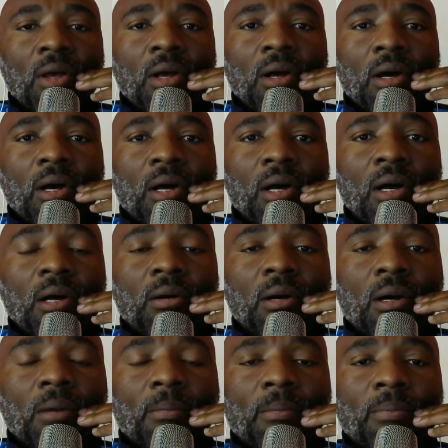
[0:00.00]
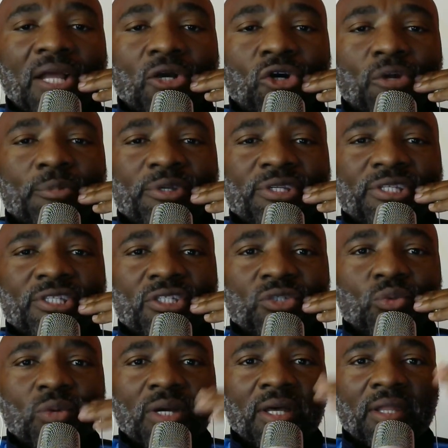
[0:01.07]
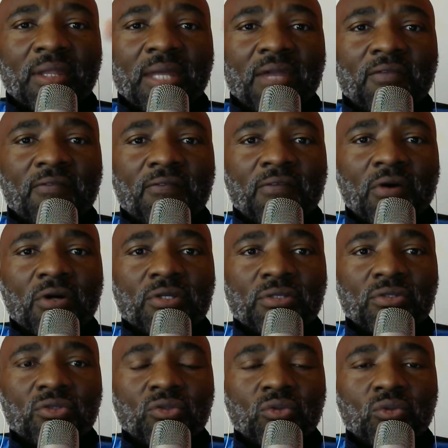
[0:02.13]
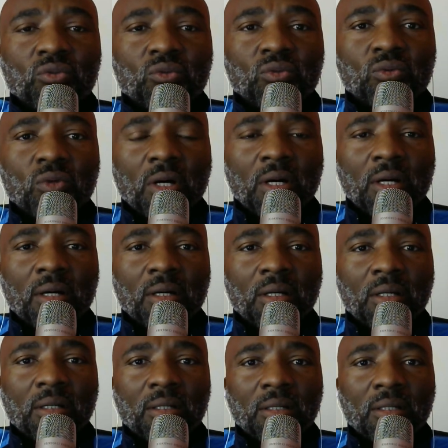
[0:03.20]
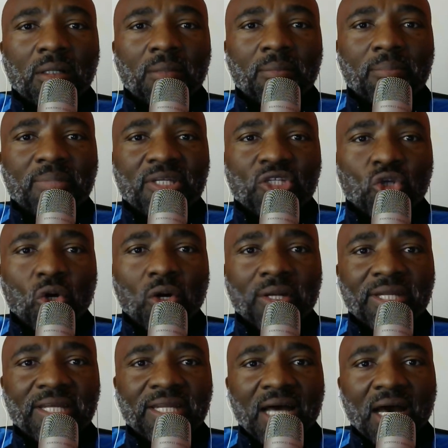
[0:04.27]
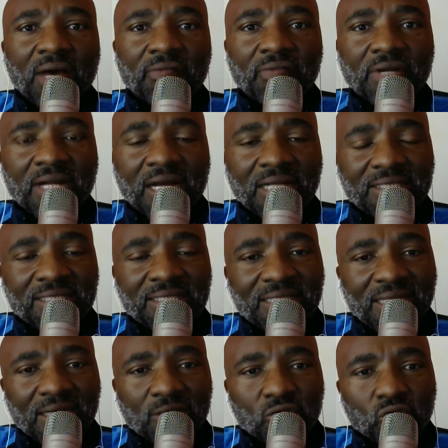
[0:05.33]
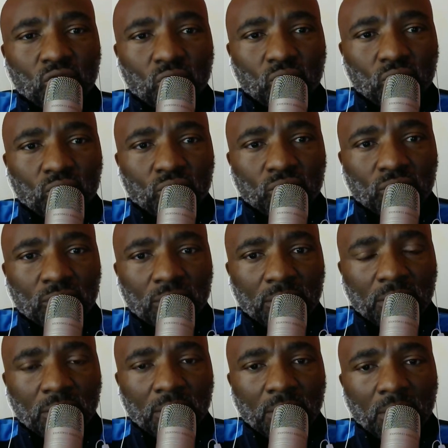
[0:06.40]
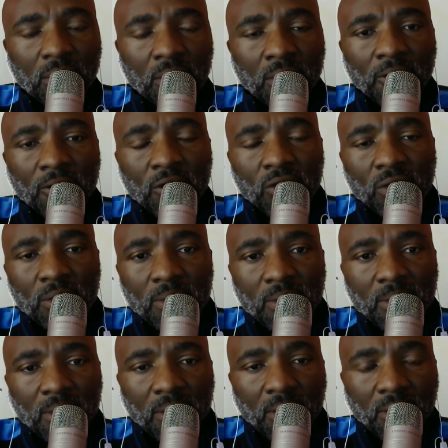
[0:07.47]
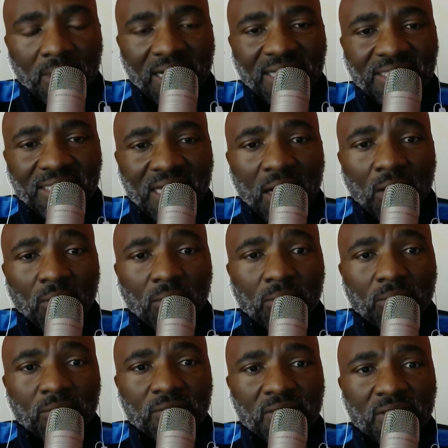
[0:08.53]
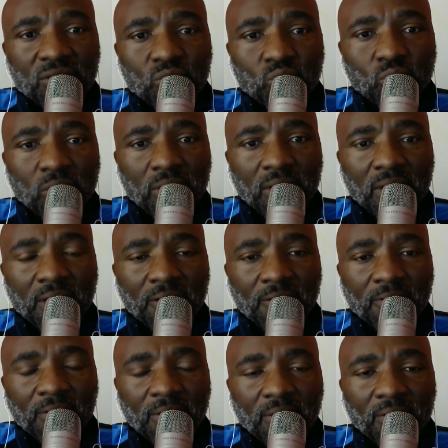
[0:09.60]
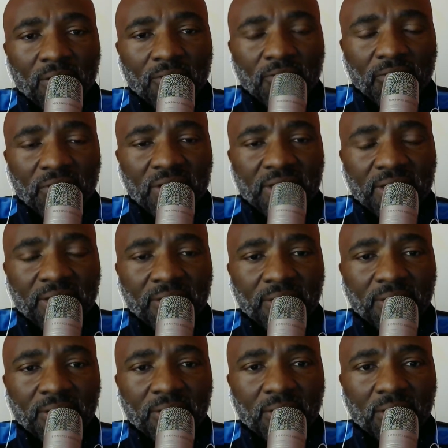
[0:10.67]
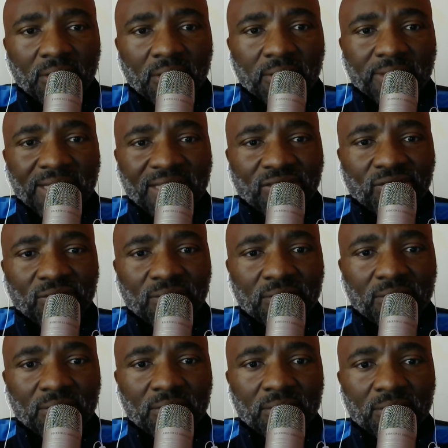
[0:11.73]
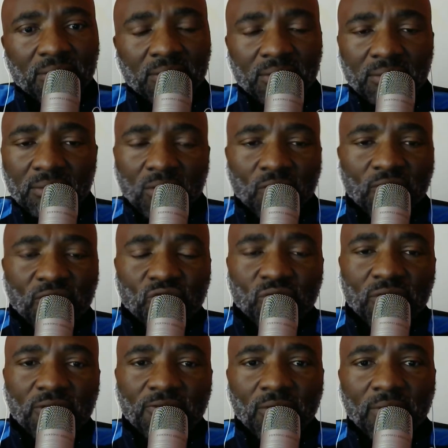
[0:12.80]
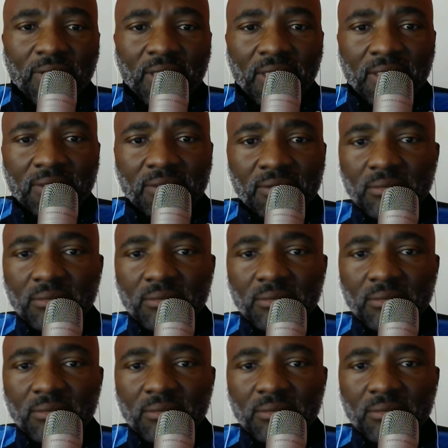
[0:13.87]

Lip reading: black communities were then forced to be taught in Afrikaans in their schools. Right now, since we're a free nation over 24 years,